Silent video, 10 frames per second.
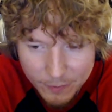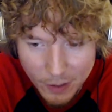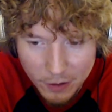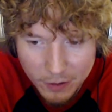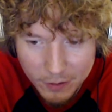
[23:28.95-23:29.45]

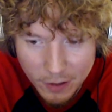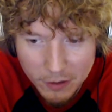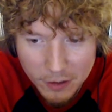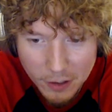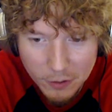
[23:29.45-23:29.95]

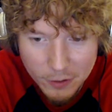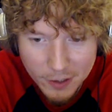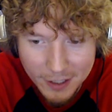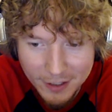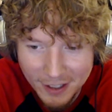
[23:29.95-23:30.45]
there he goes
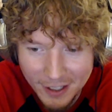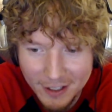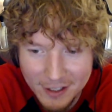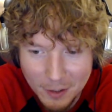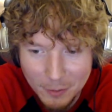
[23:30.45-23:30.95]
again. Like
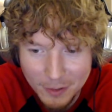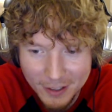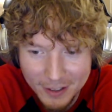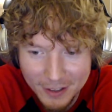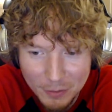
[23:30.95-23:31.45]
anytime I
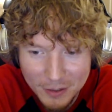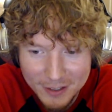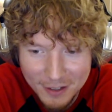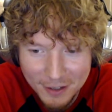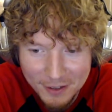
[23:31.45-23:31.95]
get like
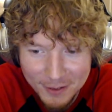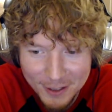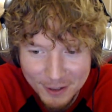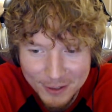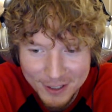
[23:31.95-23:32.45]
pissed off
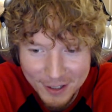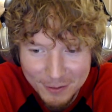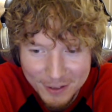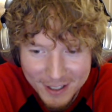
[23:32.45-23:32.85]
and do stuff.